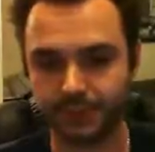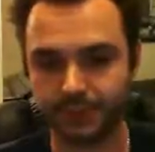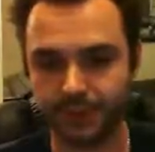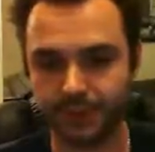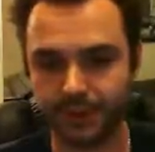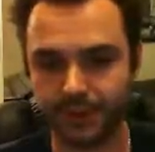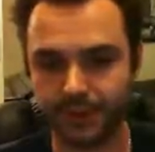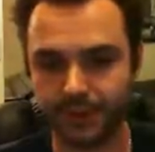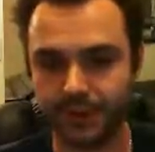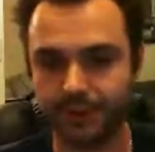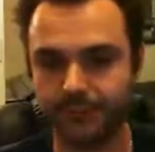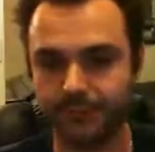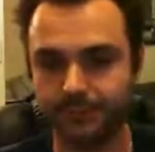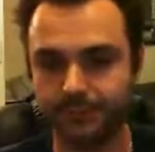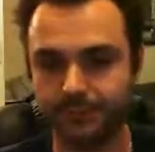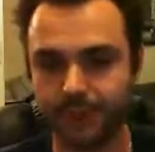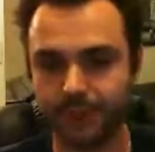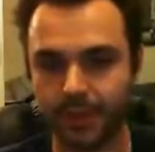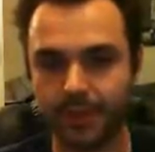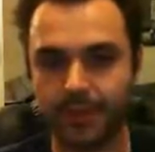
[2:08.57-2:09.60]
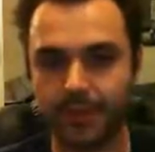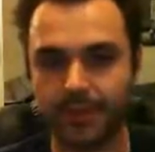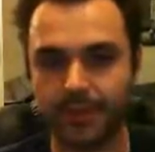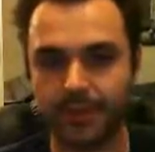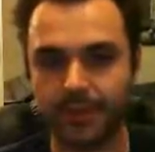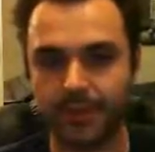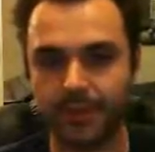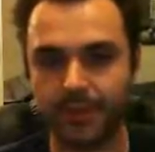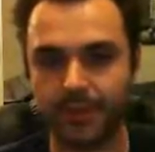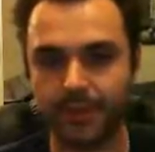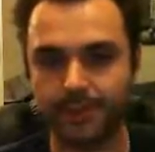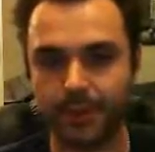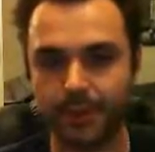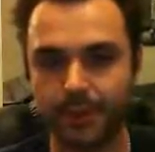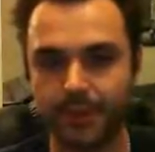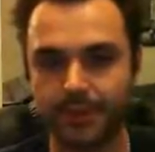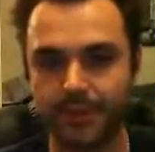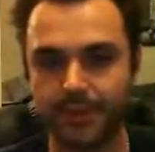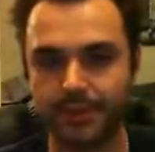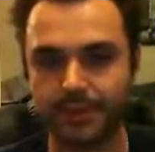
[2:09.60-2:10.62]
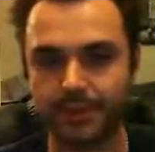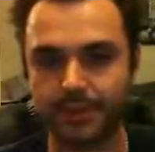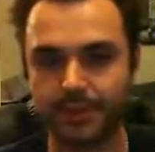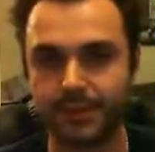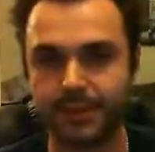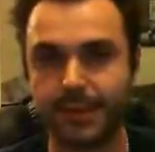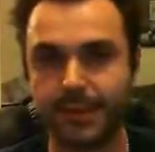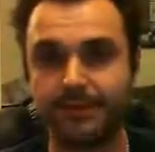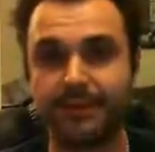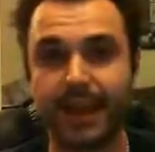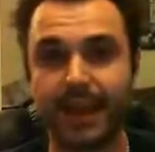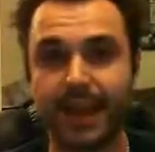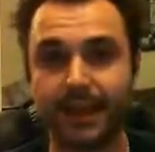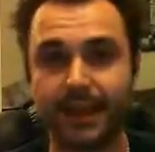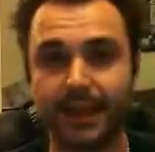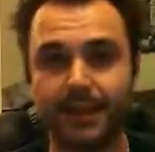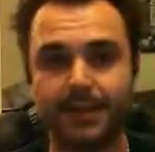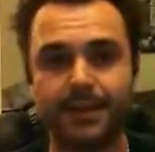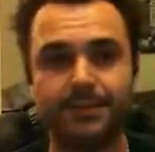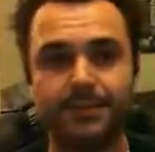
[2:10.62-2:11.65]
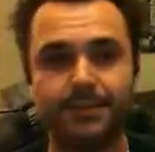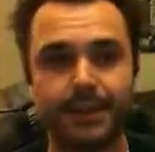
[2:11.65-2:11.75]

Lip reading: So both of these squads have tank hunter